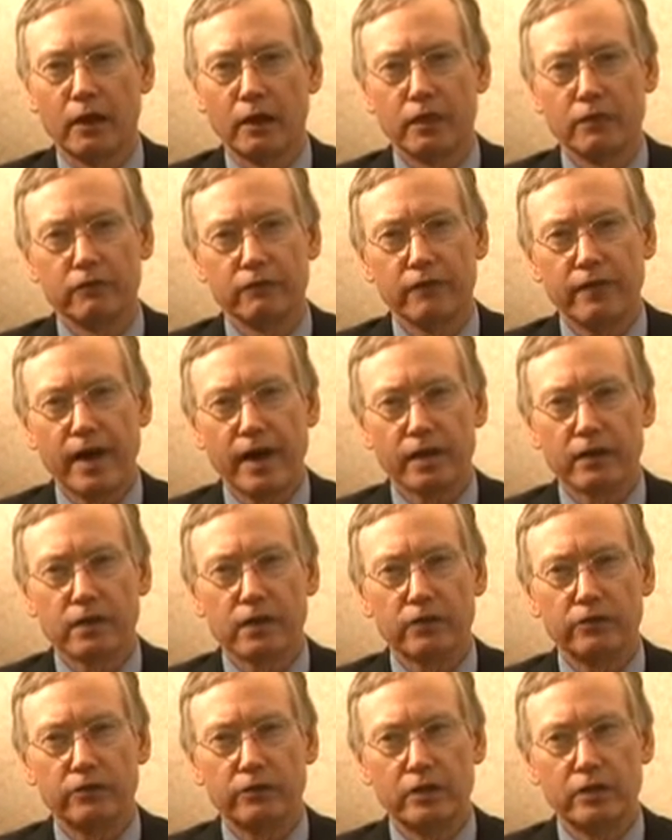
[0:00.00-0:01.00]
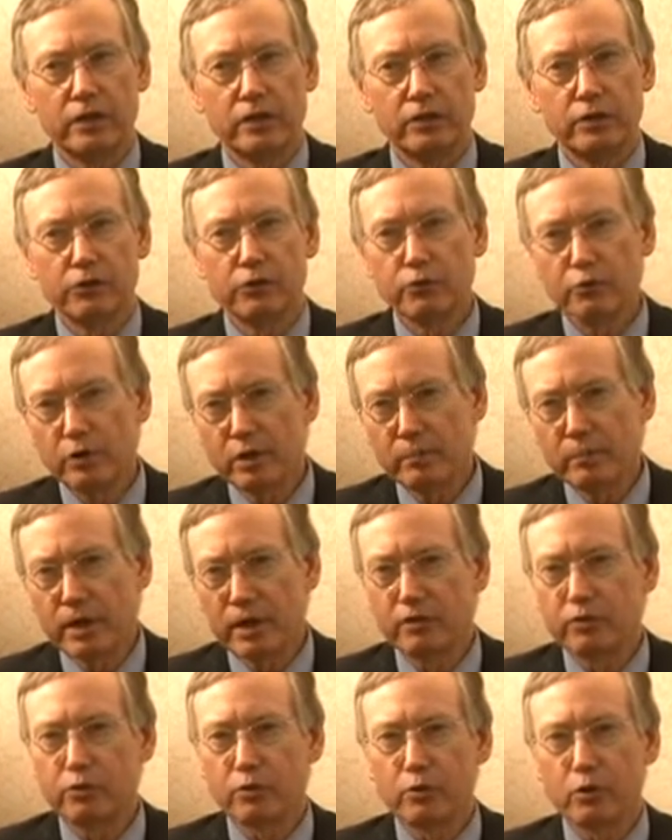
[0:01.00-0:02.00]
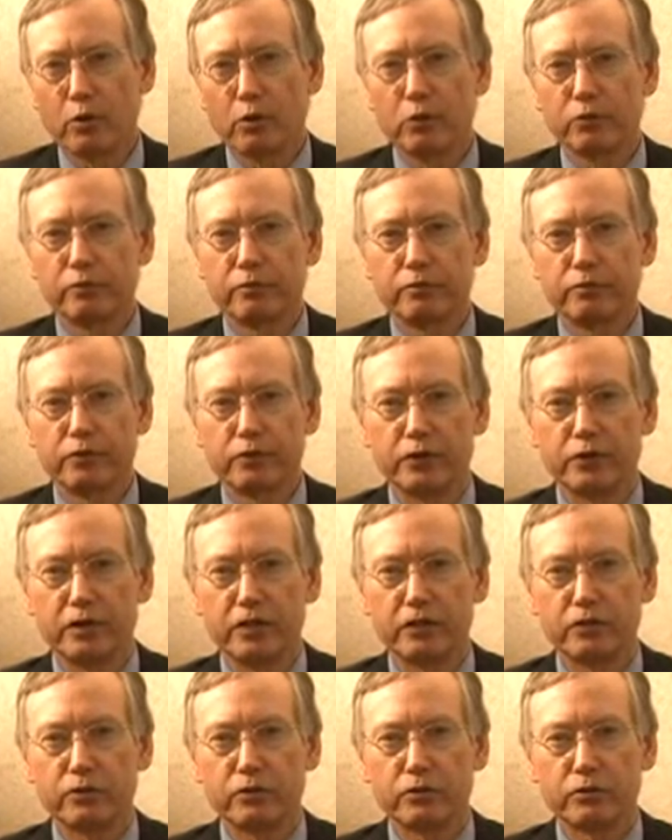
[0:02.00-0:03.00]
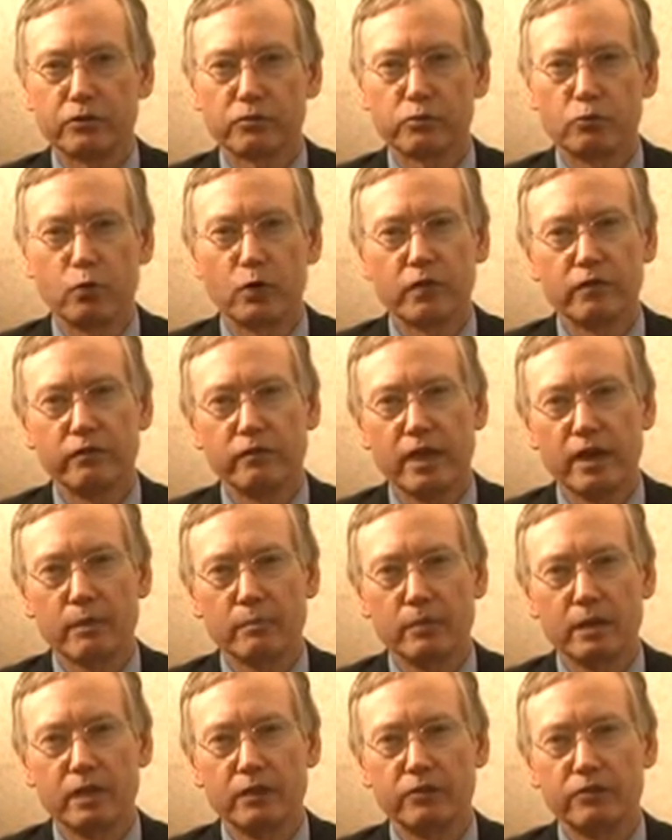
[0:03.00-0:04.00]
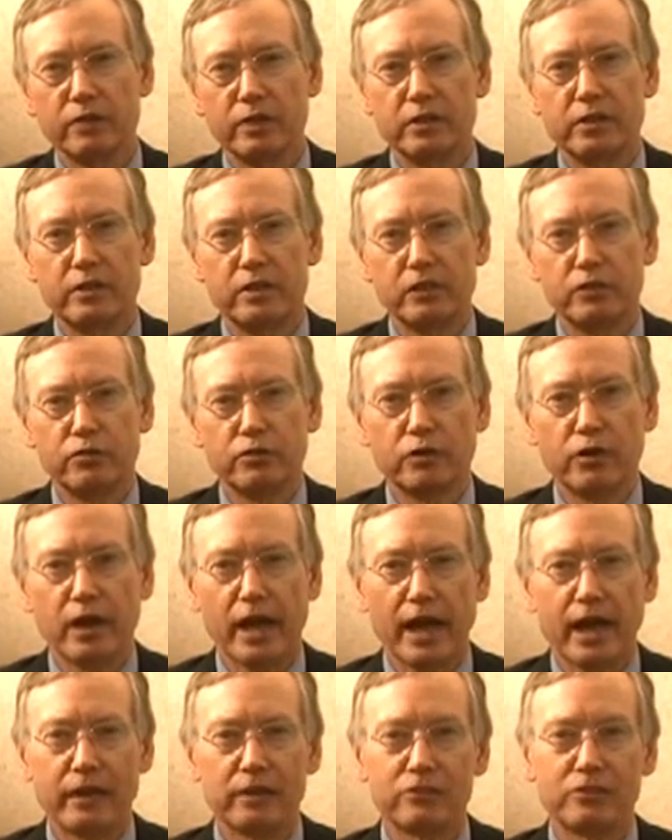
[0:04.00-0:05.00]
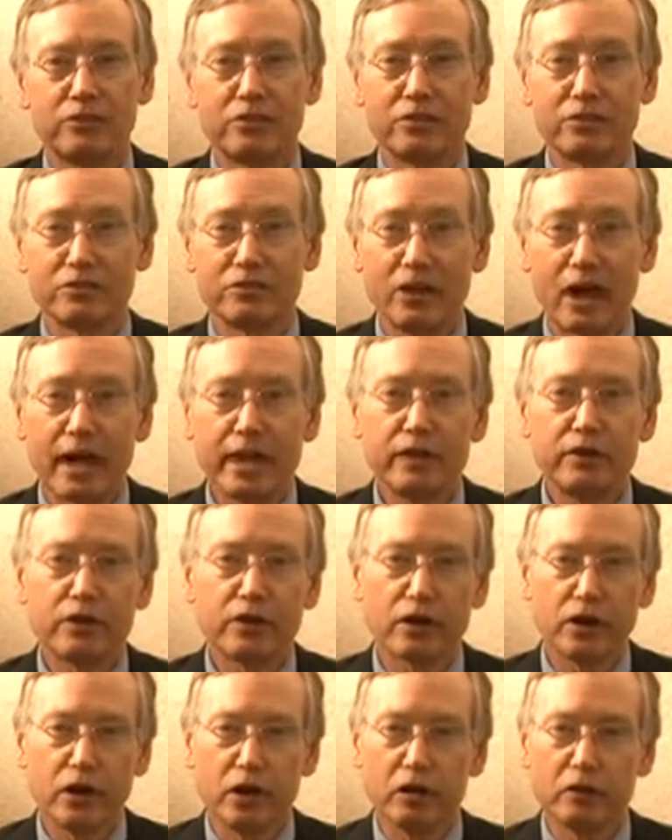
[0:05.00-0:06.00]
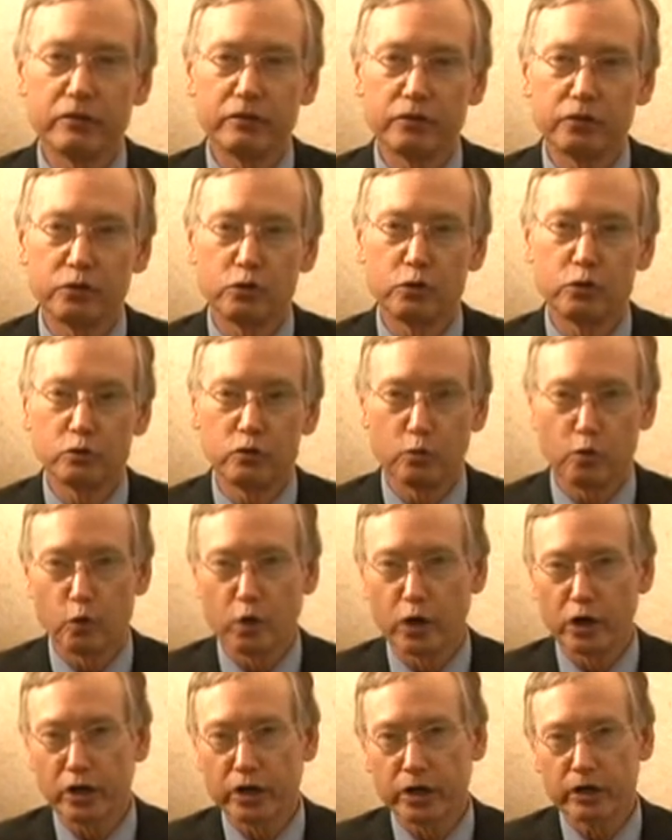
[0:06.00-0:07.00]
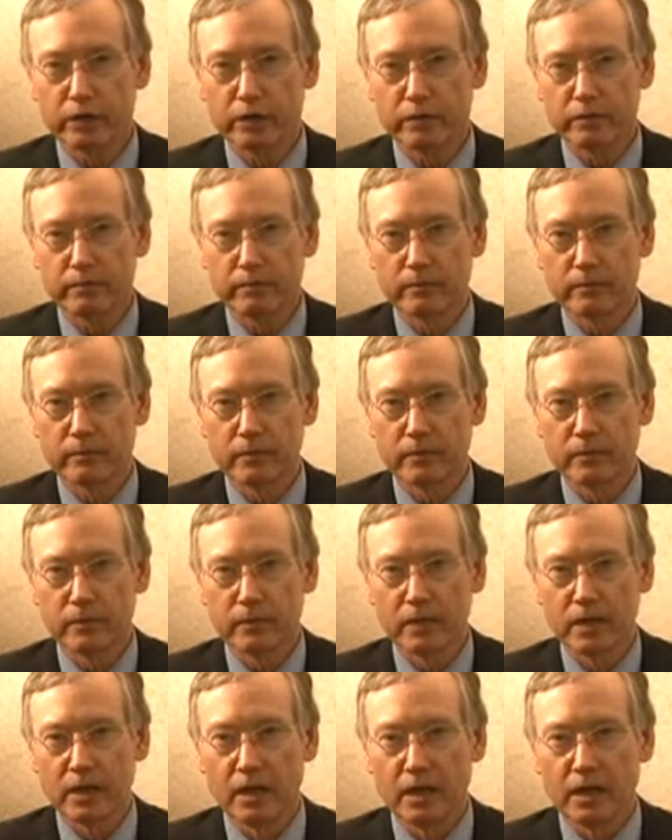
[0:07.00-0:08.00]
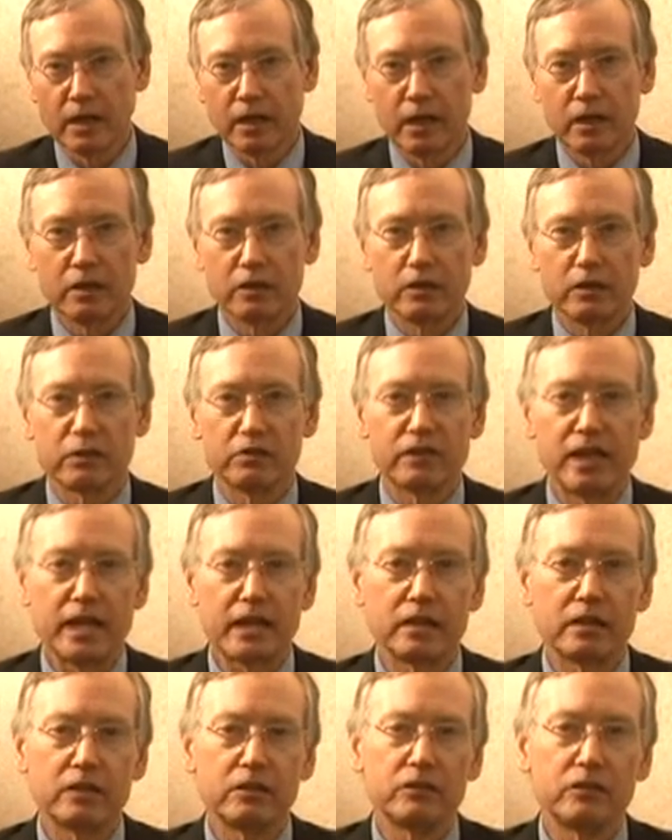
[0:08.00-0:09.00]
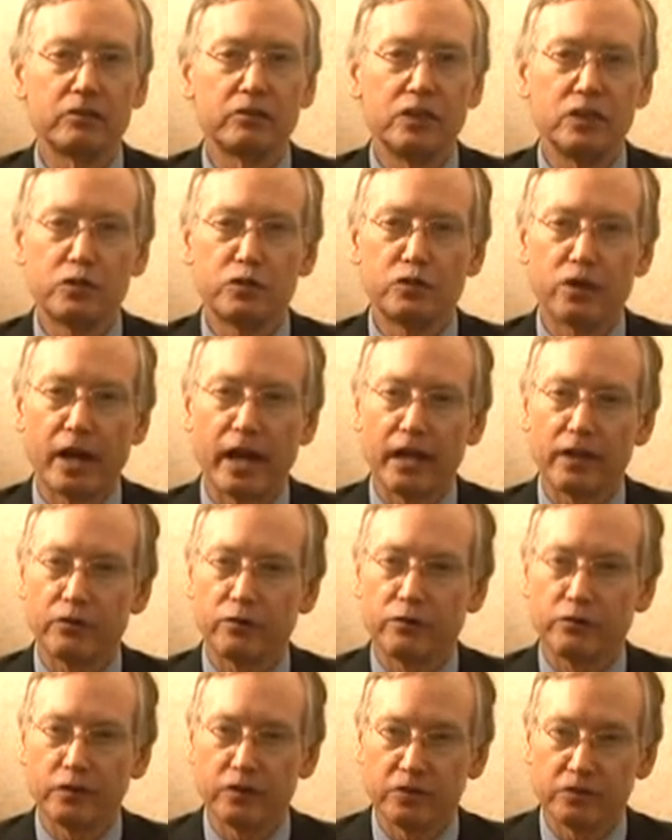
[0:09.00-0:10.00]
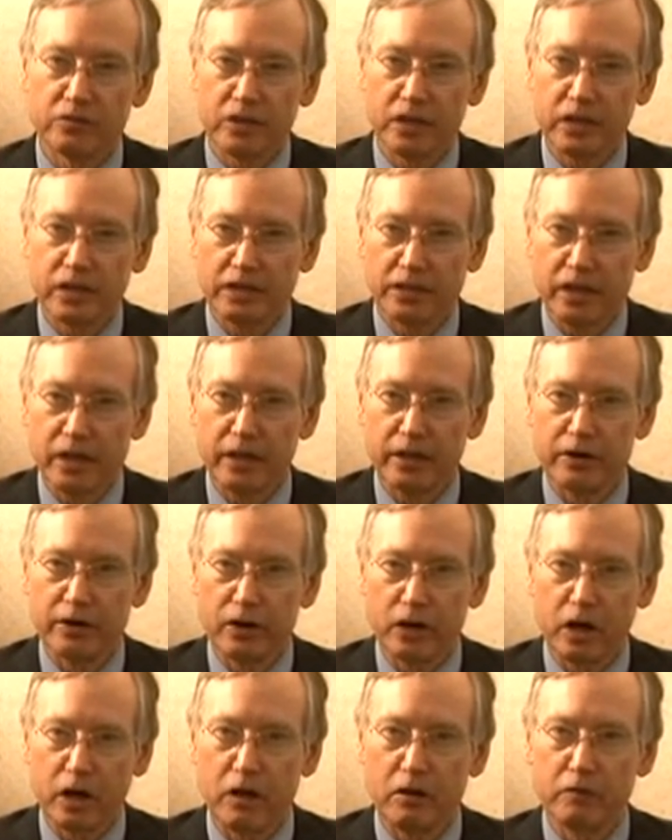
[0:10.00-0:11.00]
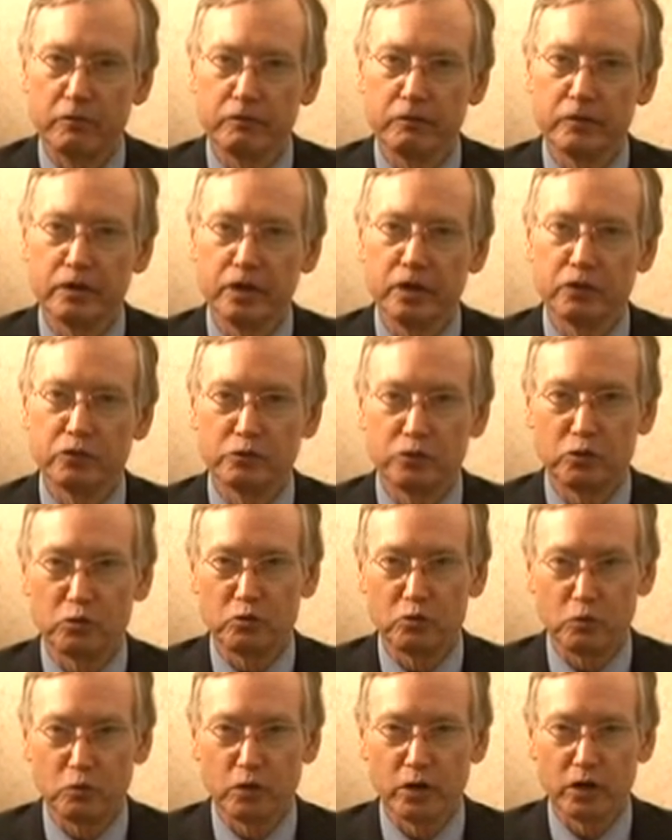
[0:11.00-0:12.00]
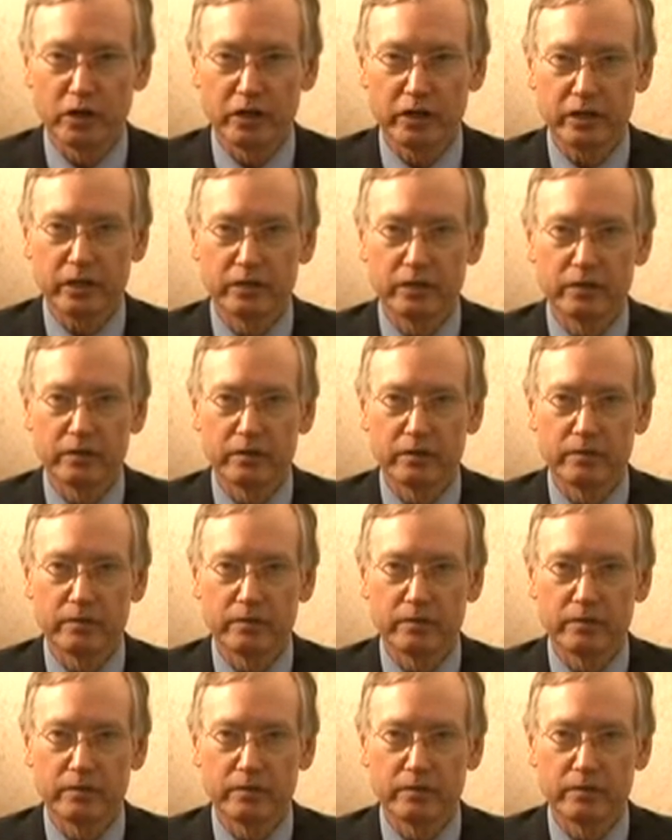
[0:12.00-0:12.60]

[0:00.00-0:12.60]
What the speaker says: In fact, I see three major roles for teachers. One of them is the teacher as designer of student work. The second is teacher as facilitator of student work.